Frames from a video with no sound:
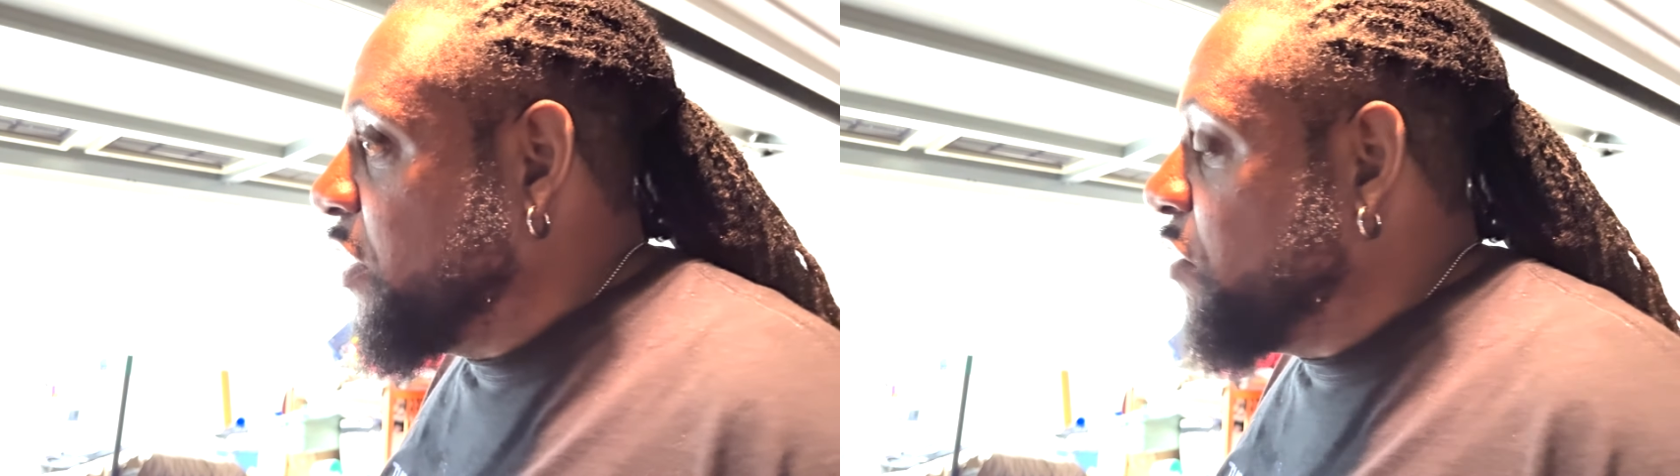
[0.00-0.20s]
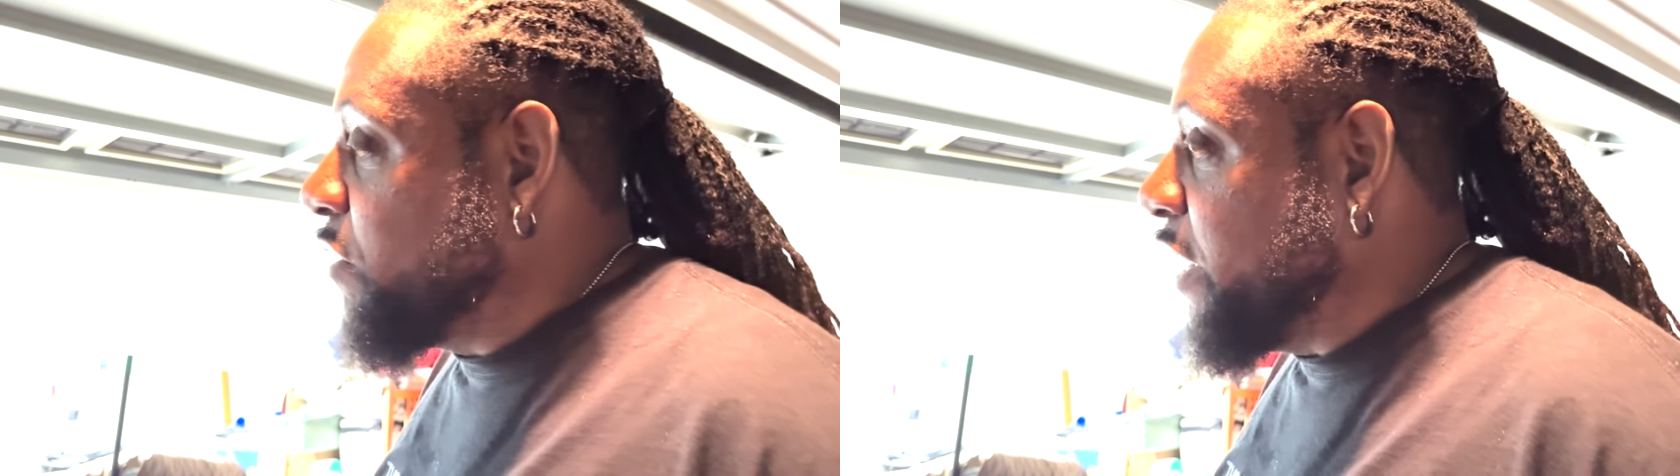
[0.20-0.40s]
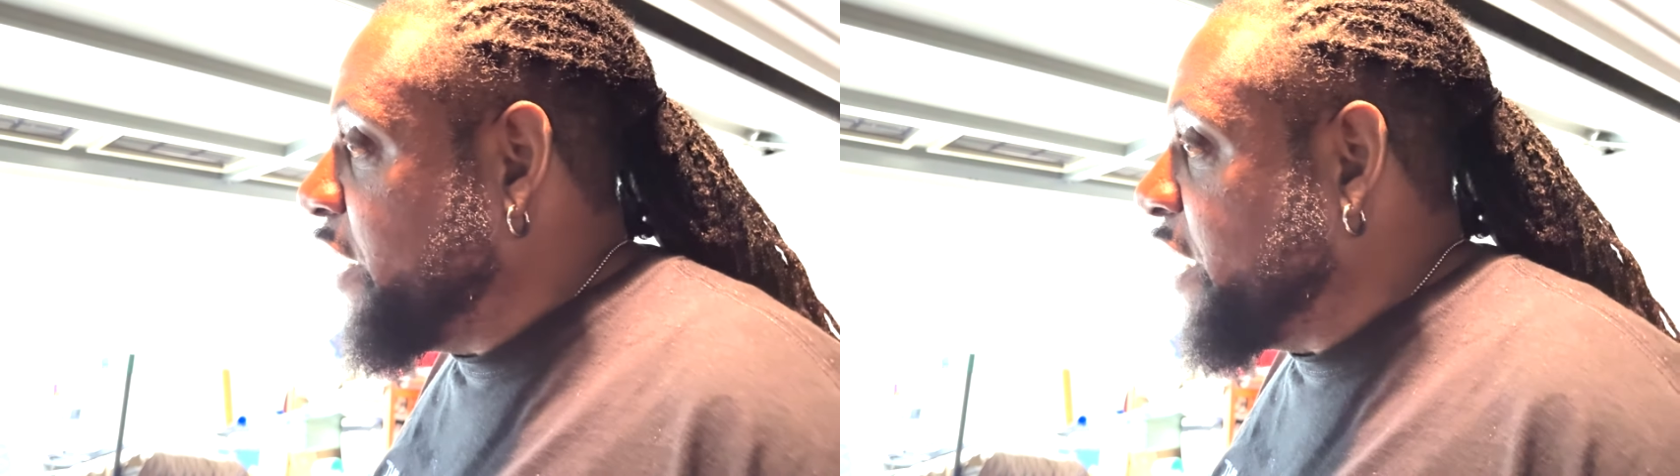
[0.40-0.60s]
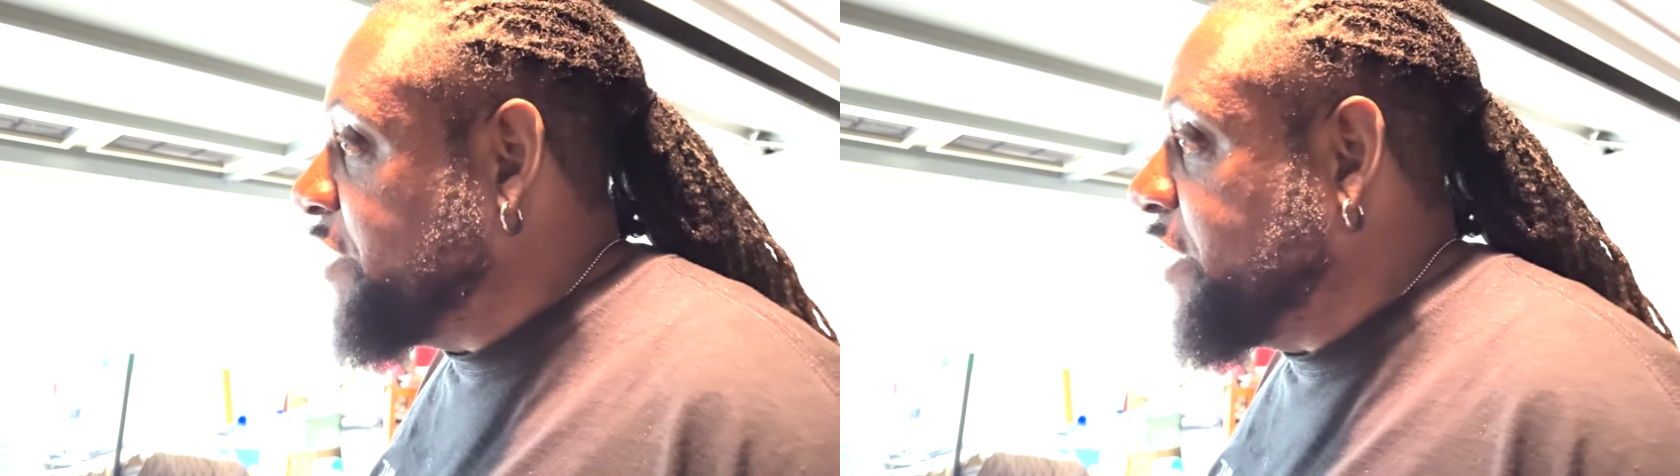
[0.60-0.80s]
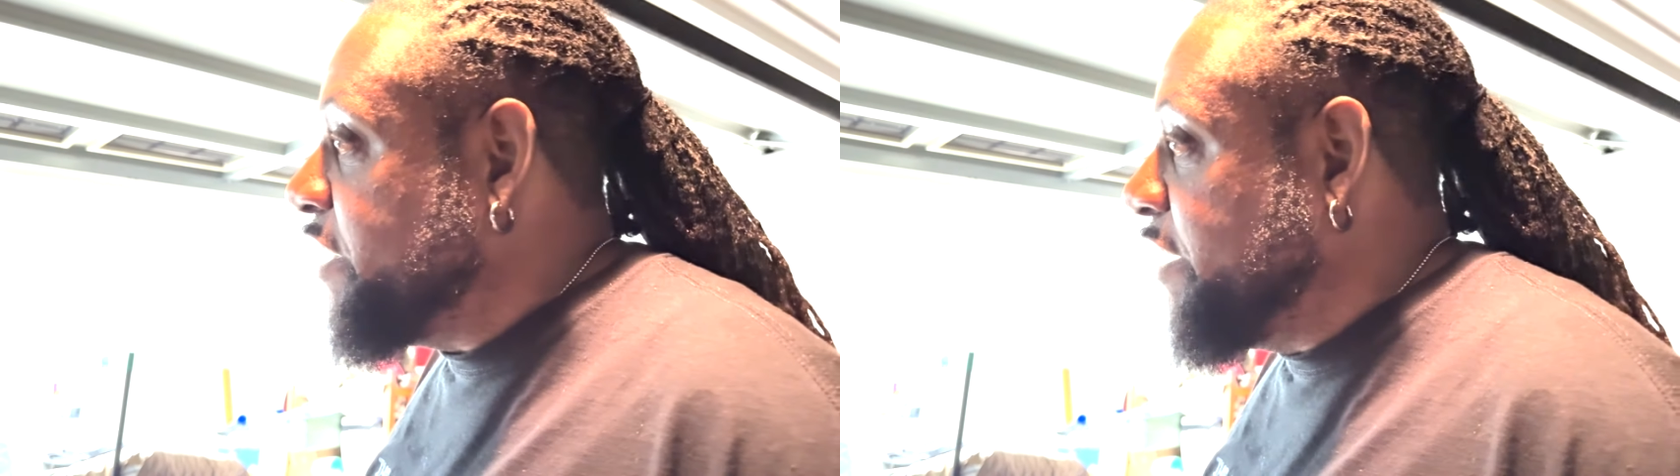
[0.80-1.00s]
okay, and
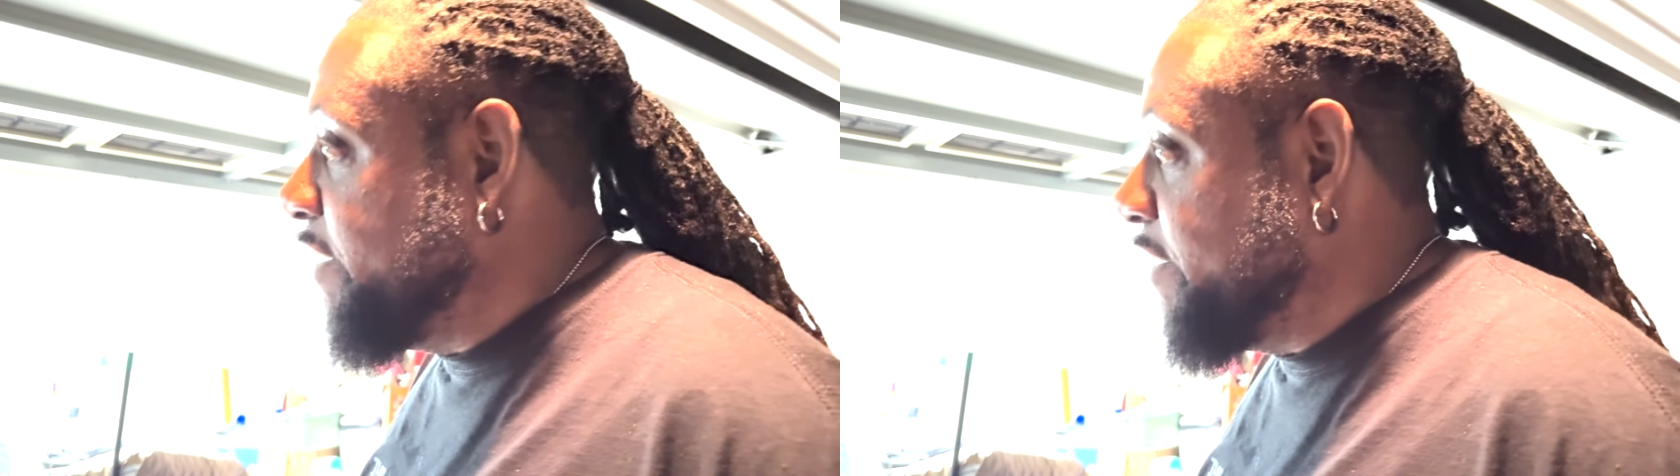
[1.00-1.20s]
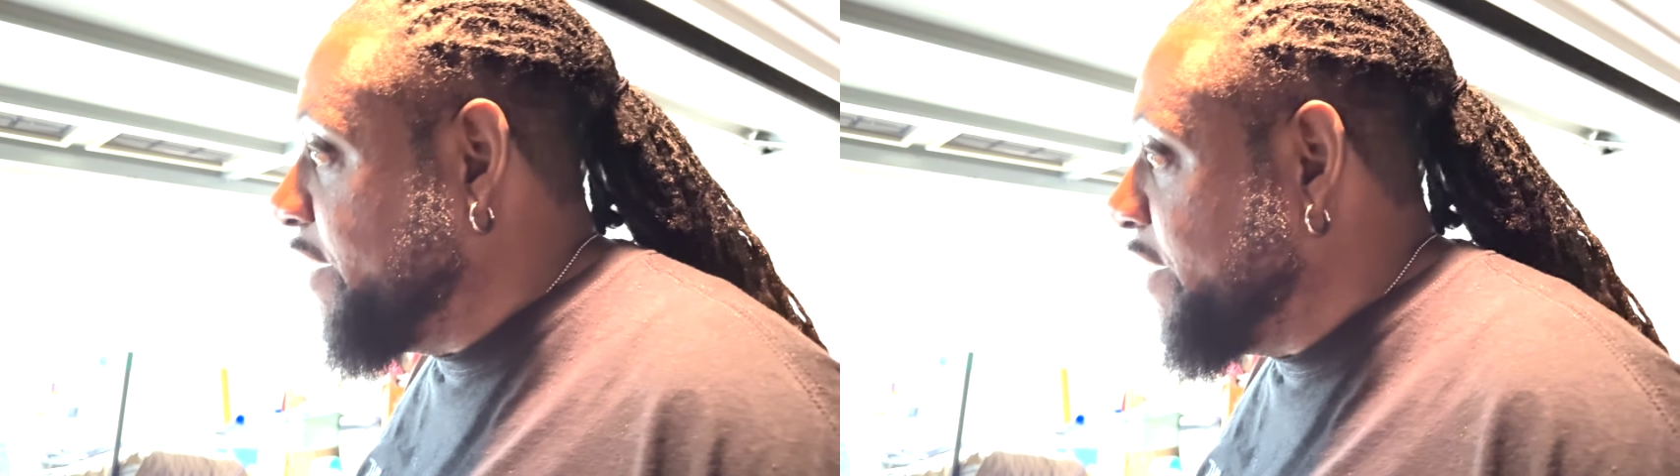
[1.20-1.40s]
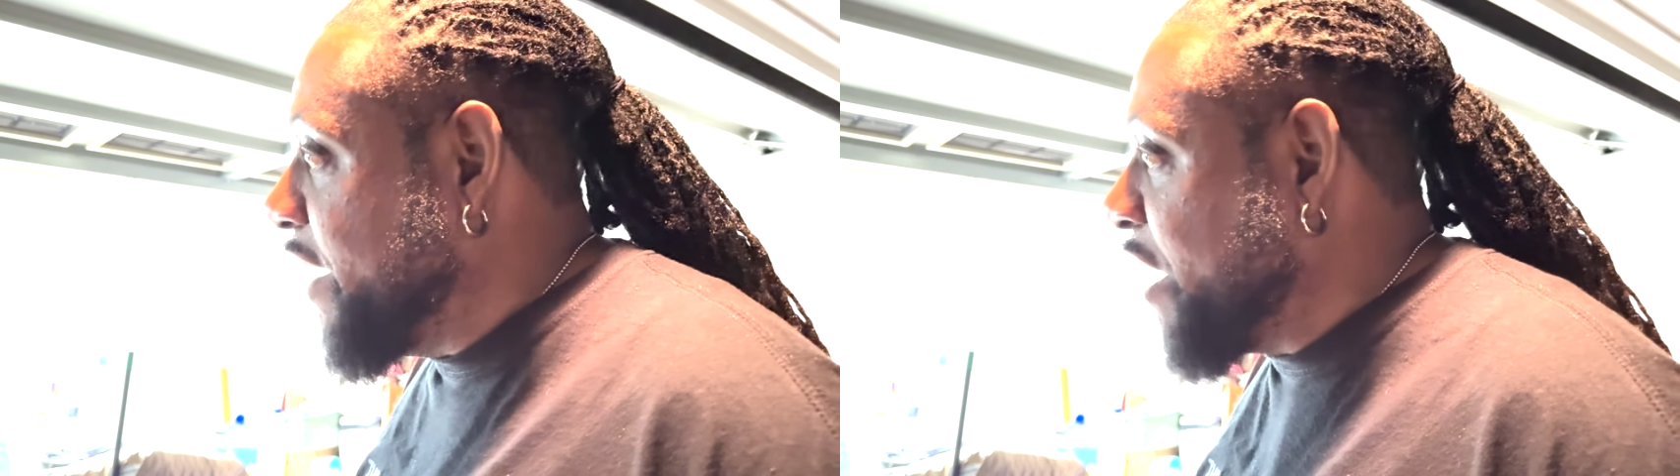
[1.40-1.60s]
then I